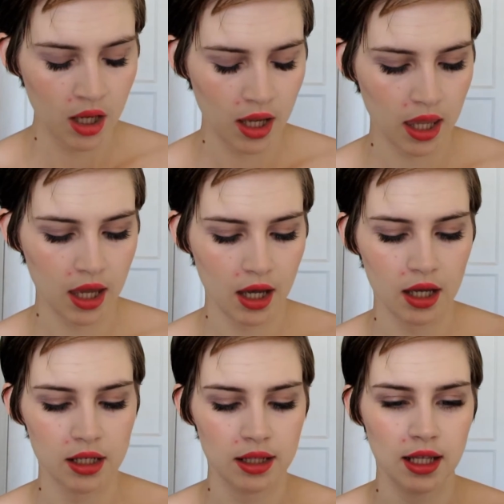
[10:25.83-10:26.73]

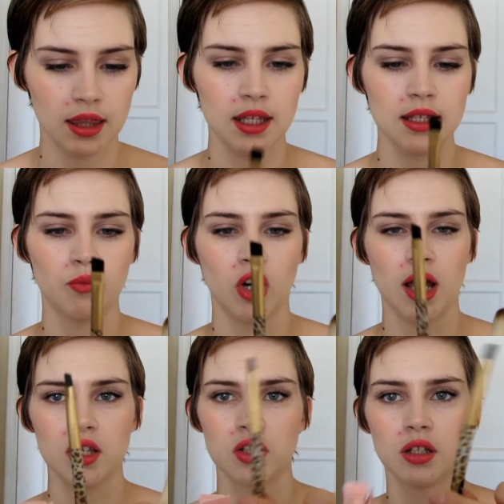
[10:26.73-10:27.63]
And then this
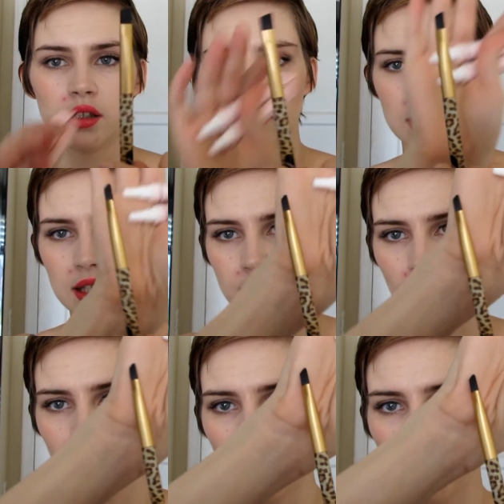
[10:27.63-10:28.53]
brush, this is
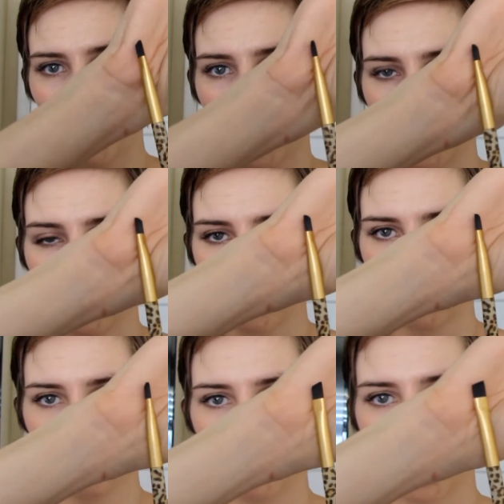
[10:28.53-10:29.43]
my favorite
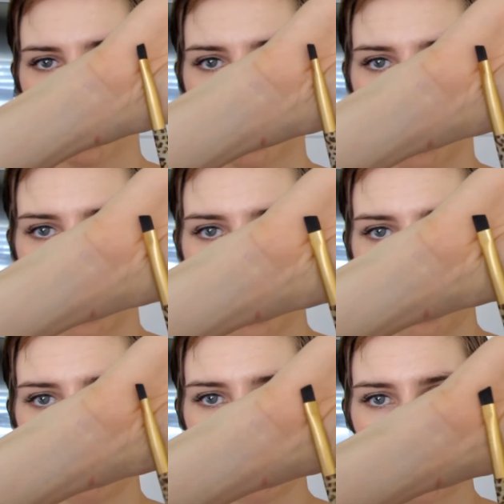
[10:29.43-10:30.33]
brush that I
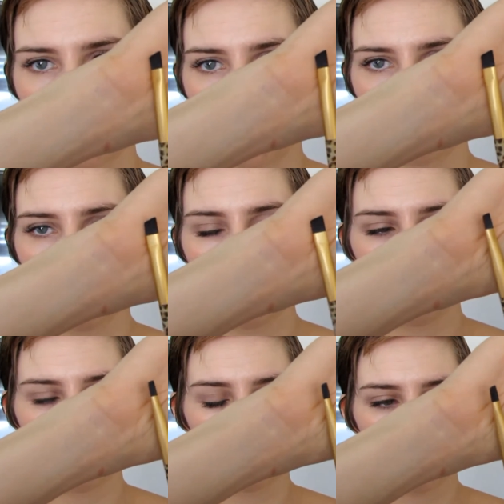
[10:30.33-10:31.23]
have with them,
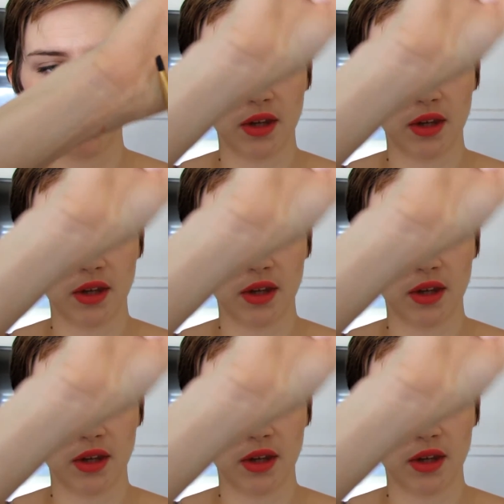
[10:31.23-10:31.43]
from